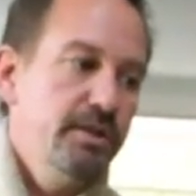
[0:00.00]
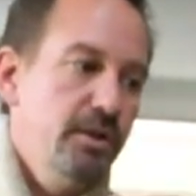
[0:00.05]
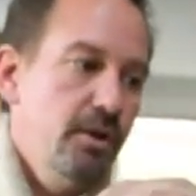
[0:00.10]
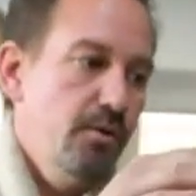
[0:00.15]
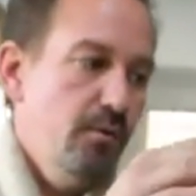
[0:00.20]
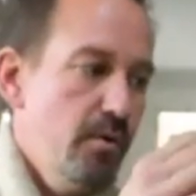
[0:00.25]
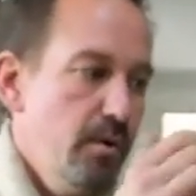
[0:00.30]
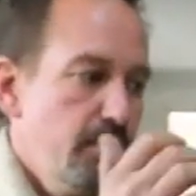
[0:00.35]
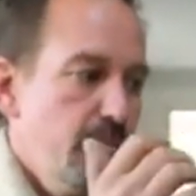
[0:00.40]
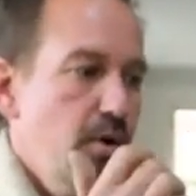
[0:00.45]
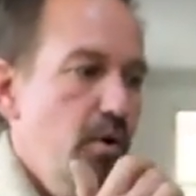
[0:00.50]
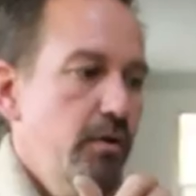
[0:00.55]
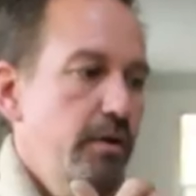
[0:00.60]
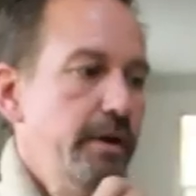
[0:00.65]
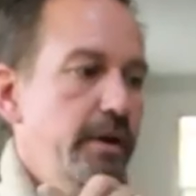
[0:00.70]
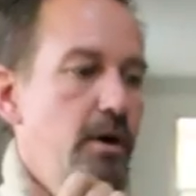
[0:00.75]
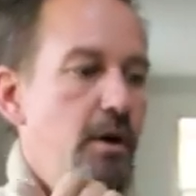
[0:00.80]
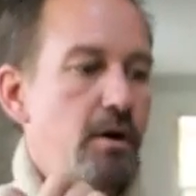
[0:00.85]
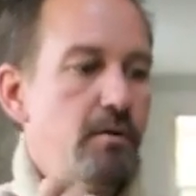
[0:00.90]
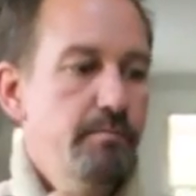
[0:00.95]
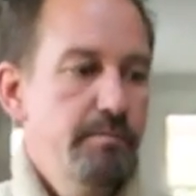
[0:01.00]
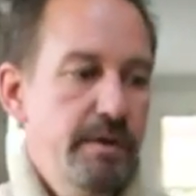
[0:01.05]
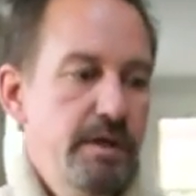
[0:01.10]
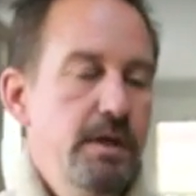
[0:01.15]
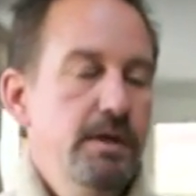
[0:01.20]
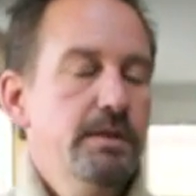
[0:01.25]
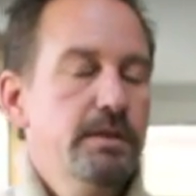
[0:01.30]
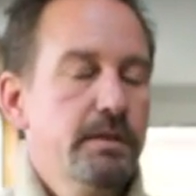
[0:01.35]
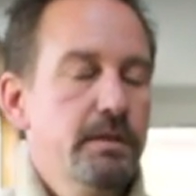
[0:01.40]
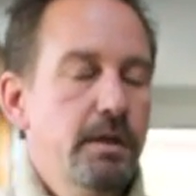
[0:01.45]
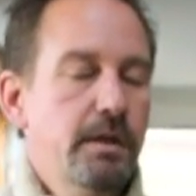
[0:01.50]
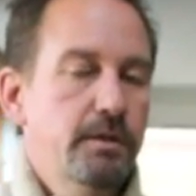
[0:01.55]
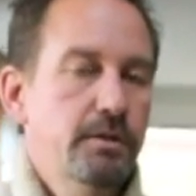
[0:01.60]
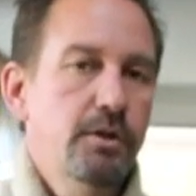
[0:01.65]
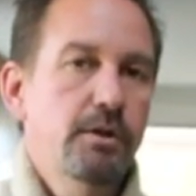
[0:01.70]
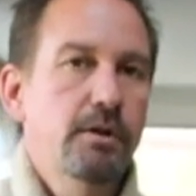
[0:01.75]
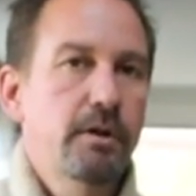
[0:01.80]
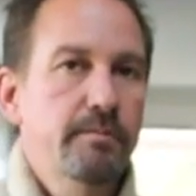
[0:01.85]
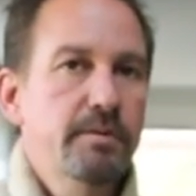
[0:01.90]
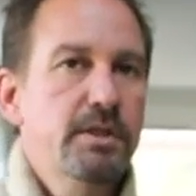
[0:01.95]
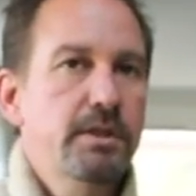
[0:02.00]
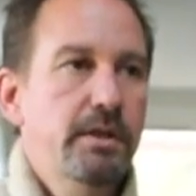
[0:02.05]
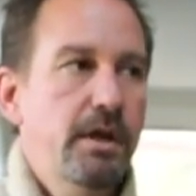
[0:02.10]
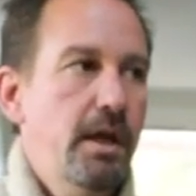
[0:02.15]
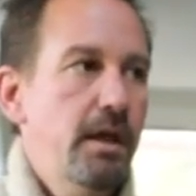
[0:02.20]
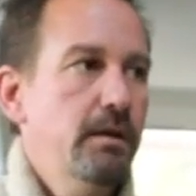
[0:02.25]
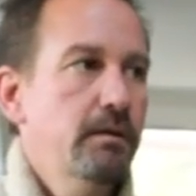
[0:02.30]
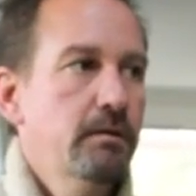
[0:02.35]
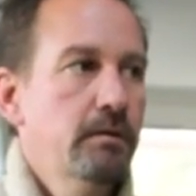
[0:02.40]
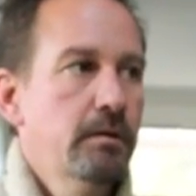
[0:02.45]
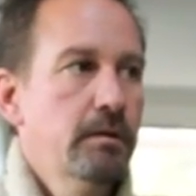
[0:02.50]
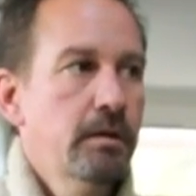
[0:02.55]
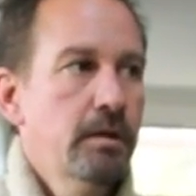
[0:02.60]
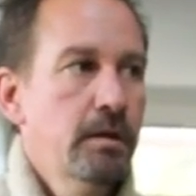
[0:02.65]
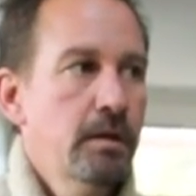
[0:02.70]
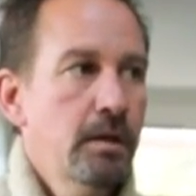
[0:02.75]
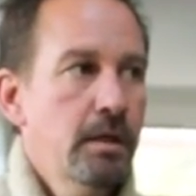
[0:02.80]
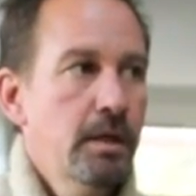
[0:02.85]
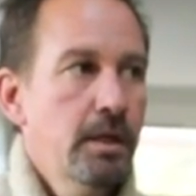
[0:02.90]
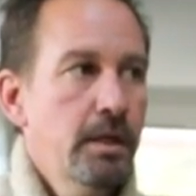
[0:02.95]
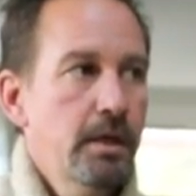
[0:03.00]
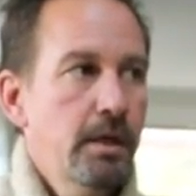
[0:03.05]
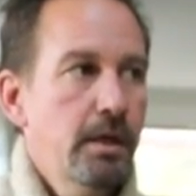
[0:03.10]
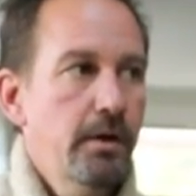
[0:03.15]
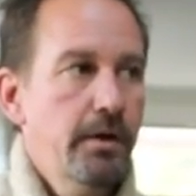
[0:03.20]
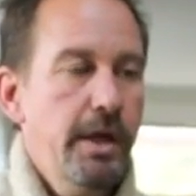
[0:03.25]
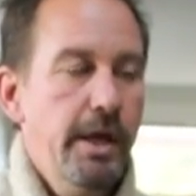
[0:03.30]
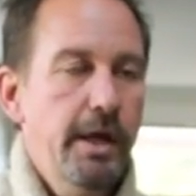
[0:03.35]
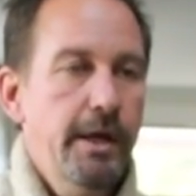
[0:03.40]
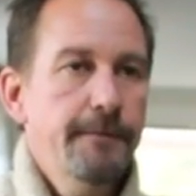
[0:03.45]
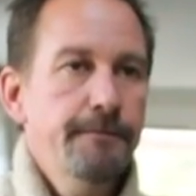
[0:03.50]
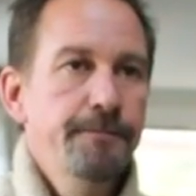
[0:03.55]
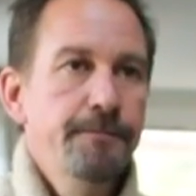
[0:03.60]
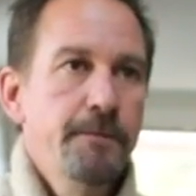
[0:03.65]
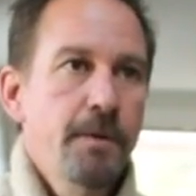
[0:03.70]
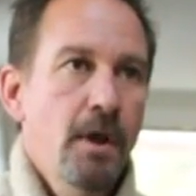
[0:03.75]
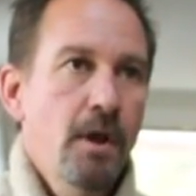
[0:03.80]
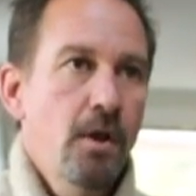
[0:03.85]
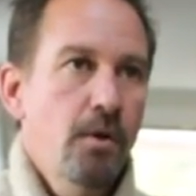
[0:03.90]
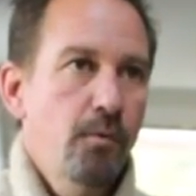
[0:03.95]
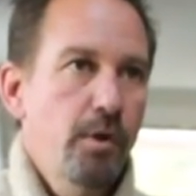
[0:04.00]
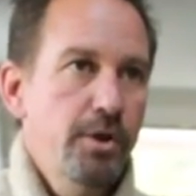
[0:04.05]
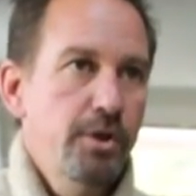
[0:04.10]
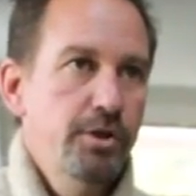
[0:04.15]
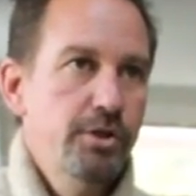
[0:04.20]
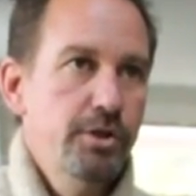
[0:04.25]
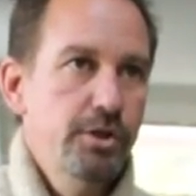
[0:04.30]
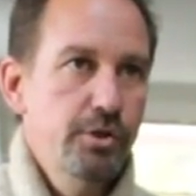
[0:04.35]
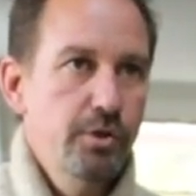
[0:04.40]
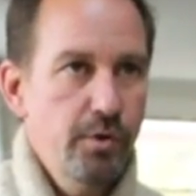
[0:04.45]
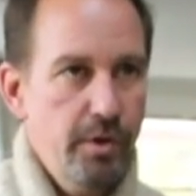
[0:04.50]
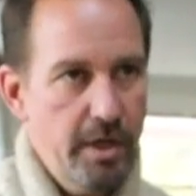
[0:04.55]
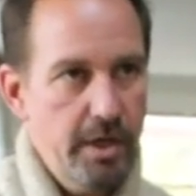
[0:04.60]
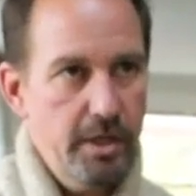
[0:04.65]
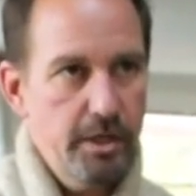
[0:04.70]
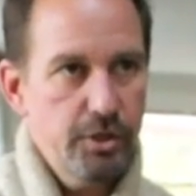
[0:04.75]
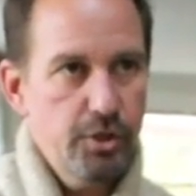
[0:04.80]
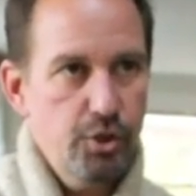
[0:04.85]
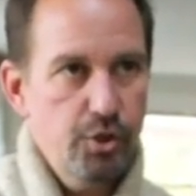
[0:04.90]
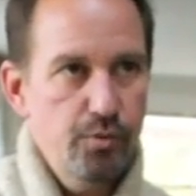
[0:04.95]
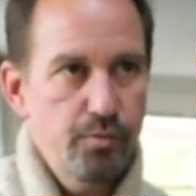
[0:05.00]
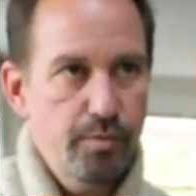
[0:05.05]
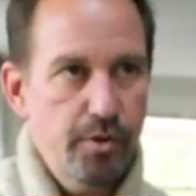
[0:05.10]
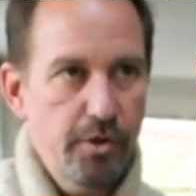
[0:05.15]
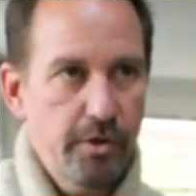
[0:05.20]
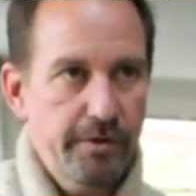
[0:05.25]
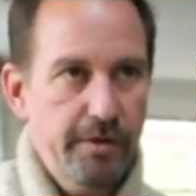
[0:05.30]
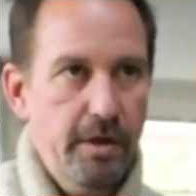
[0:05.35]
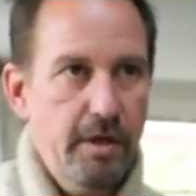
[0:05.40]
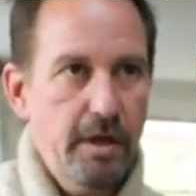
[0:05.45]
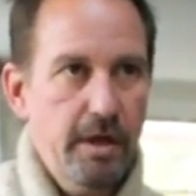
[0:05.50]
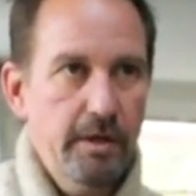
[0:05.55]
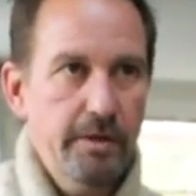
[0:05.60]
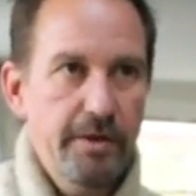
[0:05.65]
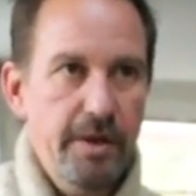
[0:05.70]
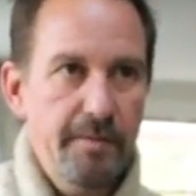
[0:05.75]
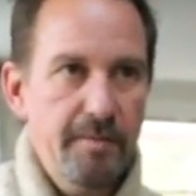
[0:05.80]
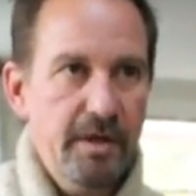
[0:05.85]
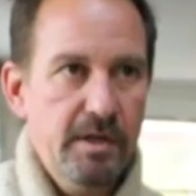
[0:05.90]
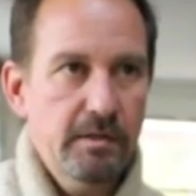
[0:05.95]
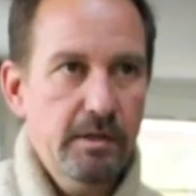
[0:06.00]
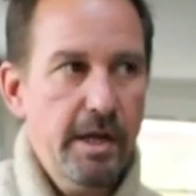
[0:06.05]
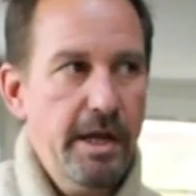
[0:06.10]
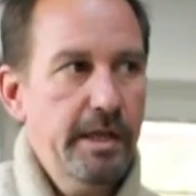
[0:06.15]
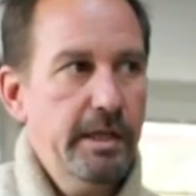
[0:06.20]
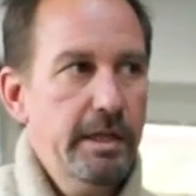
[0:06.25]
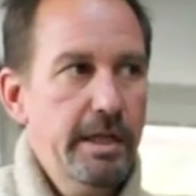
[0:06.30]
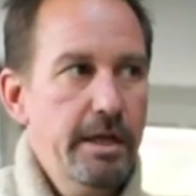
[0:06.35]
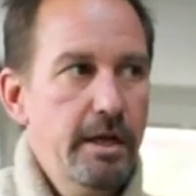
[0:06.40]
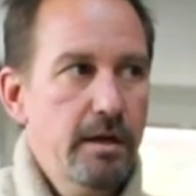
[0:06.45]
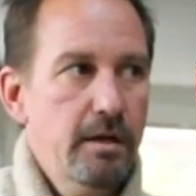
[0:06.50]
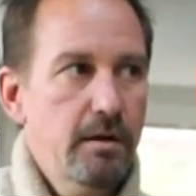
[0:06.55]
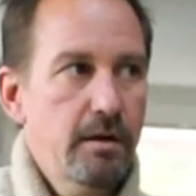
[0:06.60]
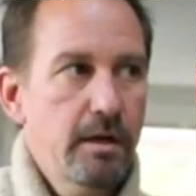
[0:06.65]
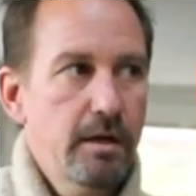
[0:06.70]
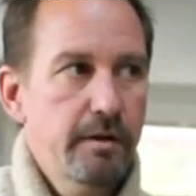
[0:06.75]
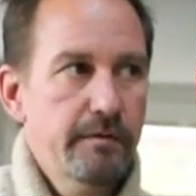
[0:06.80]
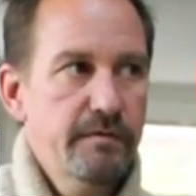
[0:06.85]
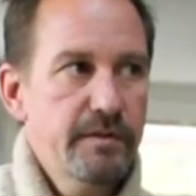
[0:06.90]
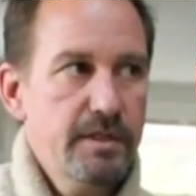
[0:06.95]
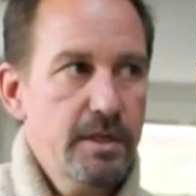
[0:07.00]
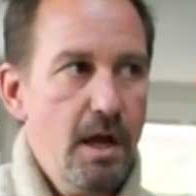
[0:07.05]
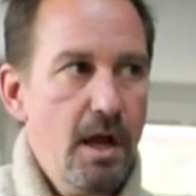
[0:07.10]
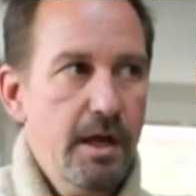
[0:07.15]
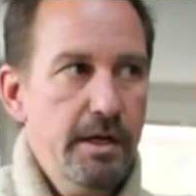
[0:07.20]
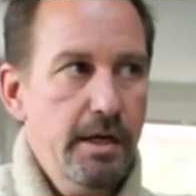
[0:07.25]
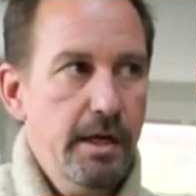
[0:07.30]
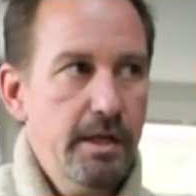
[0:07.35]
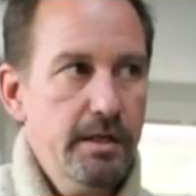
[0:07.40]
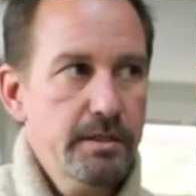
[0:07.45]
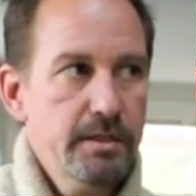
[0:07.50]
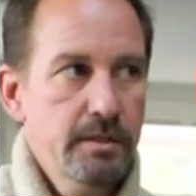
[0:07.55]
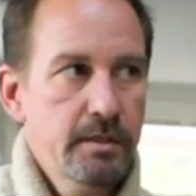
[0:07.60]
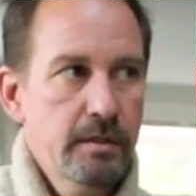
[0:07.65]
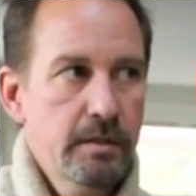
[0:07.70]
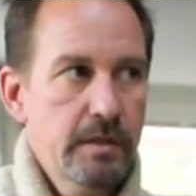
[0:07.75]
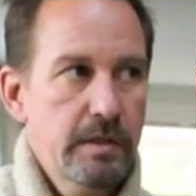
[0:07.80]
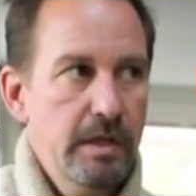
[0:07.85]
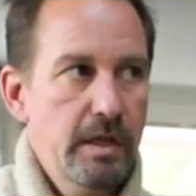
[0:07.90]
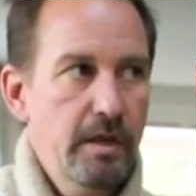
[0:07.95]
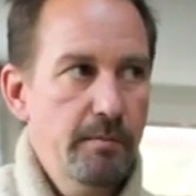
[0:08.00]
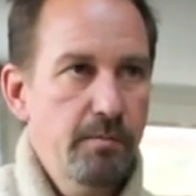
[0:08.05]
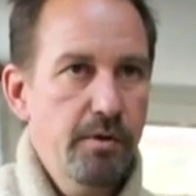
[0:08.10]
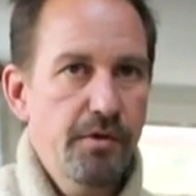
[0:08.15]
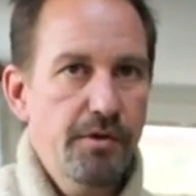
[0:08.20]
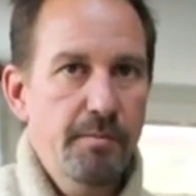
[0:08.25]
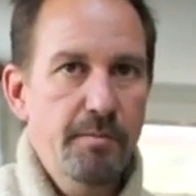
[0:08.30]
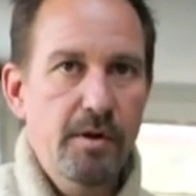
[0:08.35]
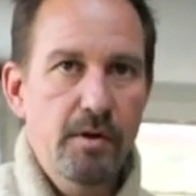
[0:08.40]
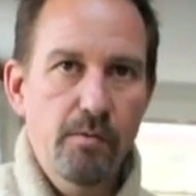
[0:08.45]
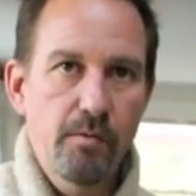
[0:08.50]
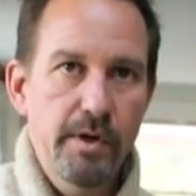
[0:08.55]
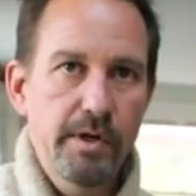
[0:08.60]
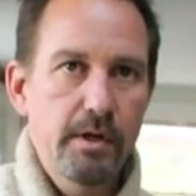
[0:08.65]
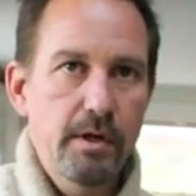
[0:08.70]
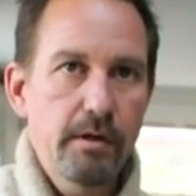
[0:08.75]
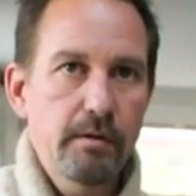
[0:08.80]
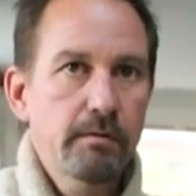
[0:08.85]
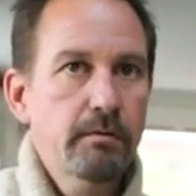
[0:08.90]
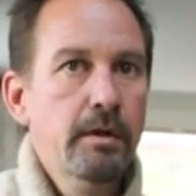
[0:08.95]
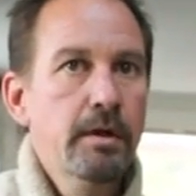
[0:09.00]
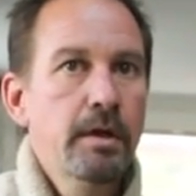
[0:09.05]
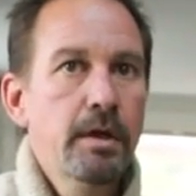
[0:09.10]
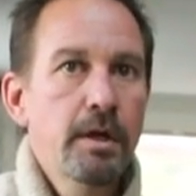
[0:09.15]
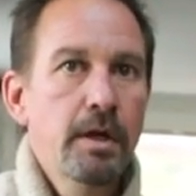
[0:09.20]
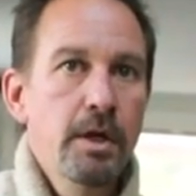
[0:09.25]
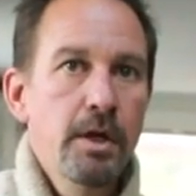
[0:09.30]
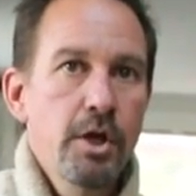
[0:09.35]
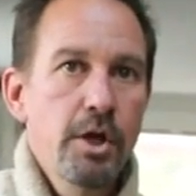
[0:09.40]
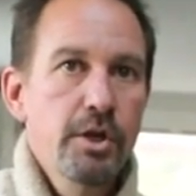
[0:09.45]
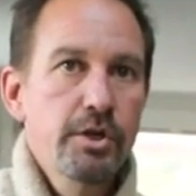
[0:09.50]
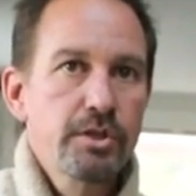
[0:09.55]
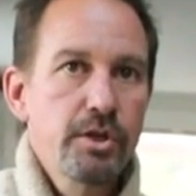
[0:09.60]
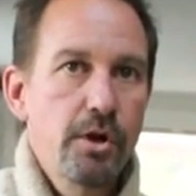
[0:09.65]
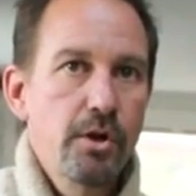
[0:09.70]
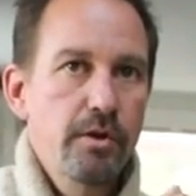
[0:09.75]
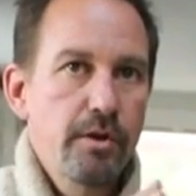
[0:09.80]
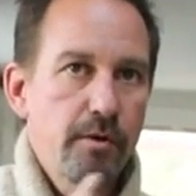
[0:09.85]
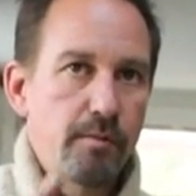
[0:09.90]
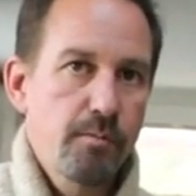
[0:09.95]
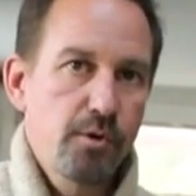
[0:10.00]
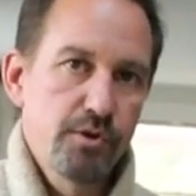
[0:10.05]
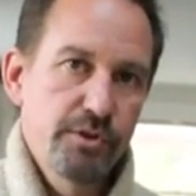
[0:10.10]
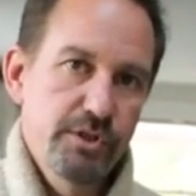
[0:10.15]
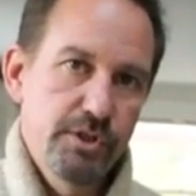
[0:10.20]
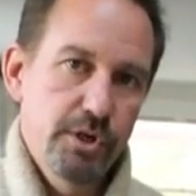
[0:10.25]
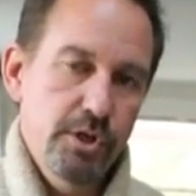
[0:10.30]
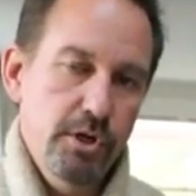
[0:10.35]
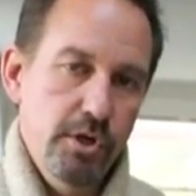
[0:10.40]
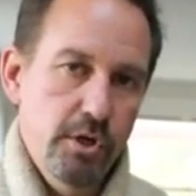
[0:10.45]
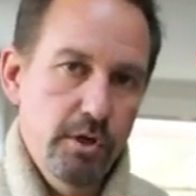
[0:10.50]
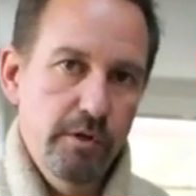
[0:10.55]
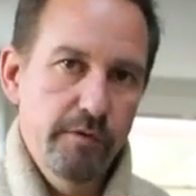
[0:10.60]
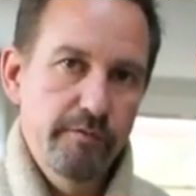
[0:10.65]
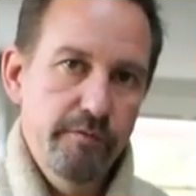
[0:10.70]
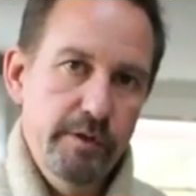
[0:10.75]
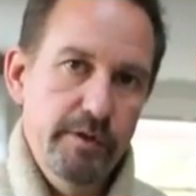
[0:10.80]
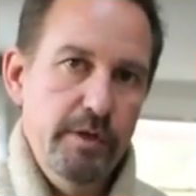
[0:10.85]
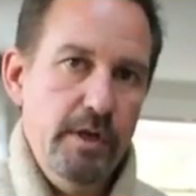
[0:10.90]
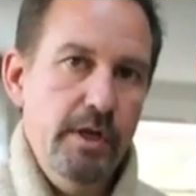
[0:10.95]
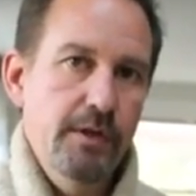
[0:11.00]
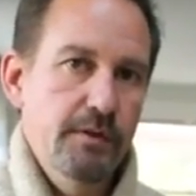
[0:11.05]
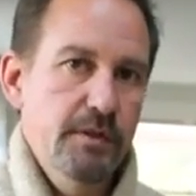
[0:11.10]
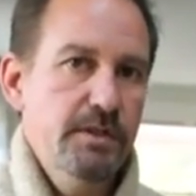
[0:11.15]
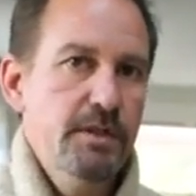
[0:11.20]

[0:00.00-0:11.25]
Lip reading: so we're pulling our beets and turnips today. Okay, what you do is you put them in a light layer of sawdust and put them in a window. So they're preserved in the